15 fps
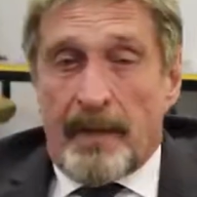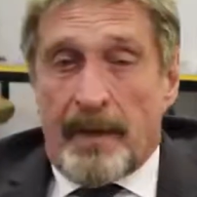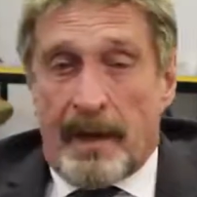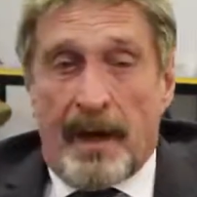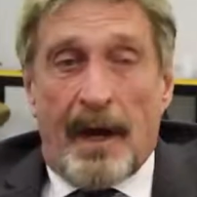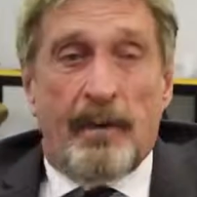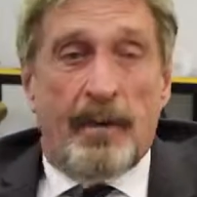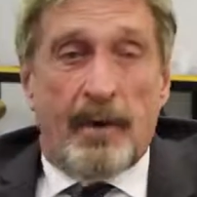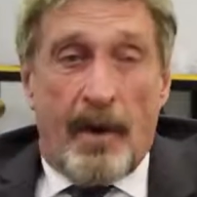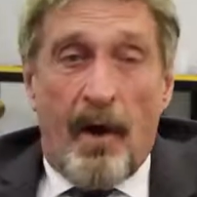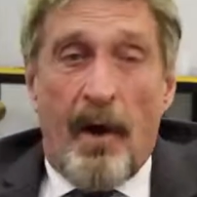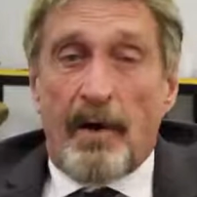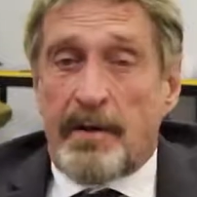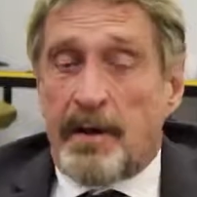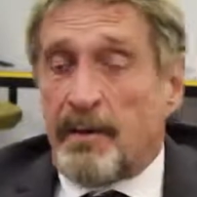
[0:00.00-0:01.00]
And I would
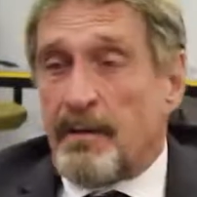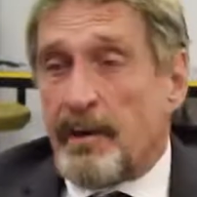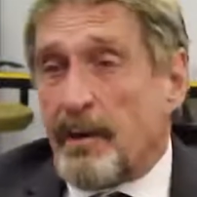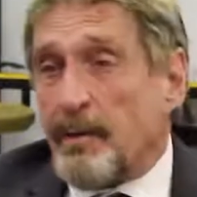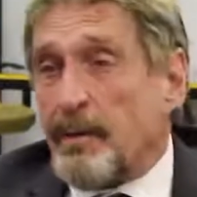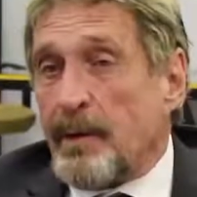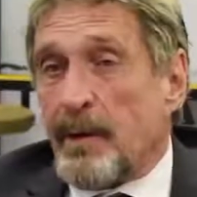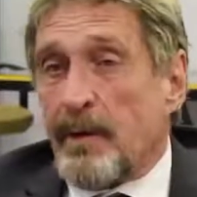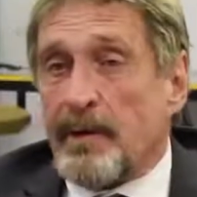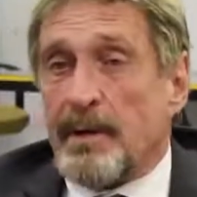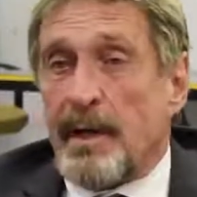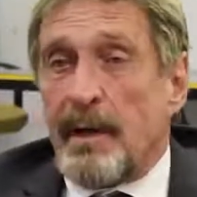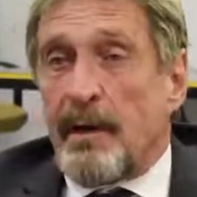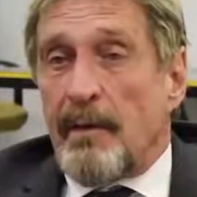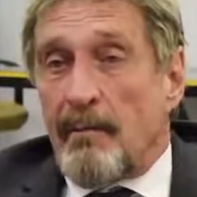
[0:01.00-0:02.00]
caution people,
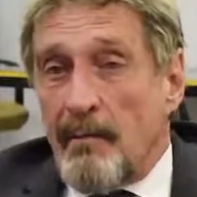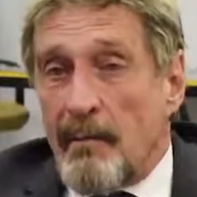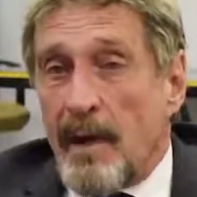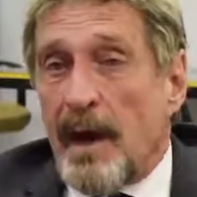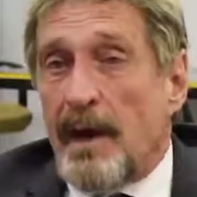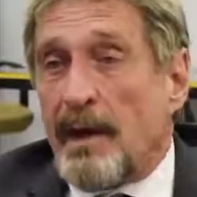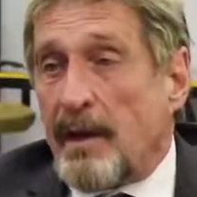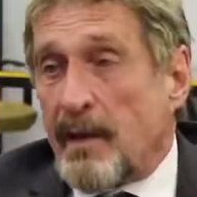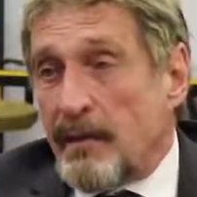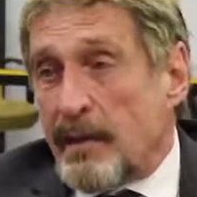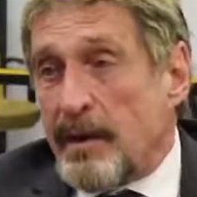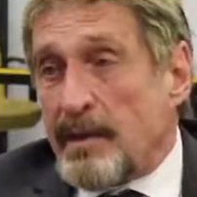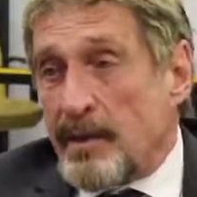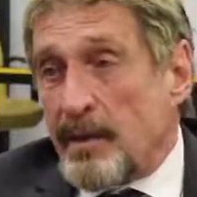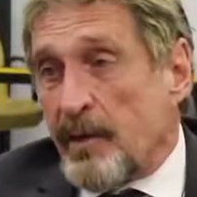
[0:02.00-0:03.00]
because many of
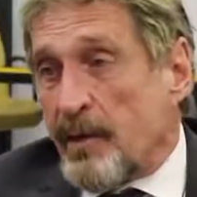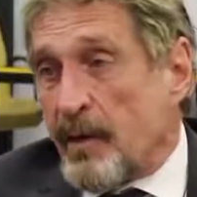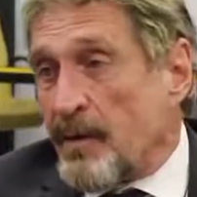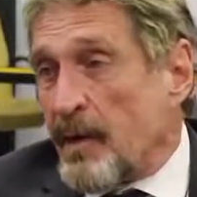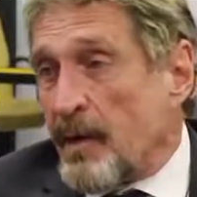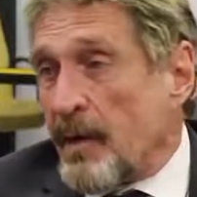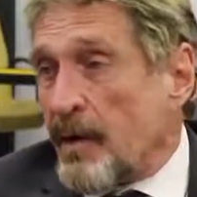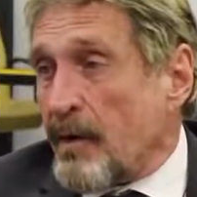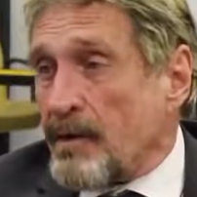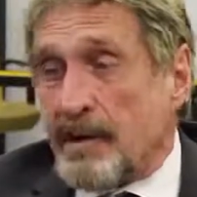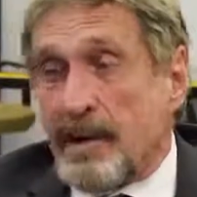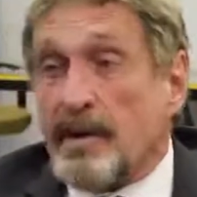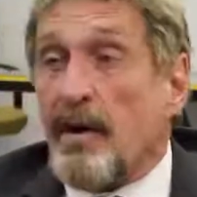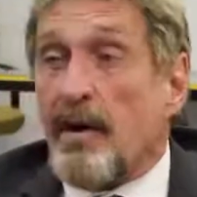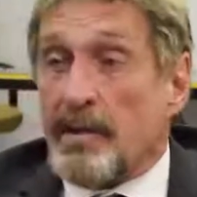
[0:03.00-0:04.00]
these new
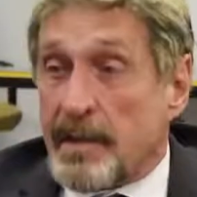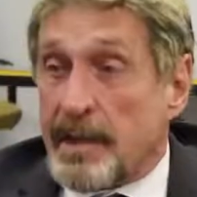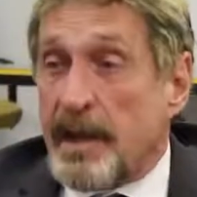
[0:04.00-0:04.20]
cryptocurrencies are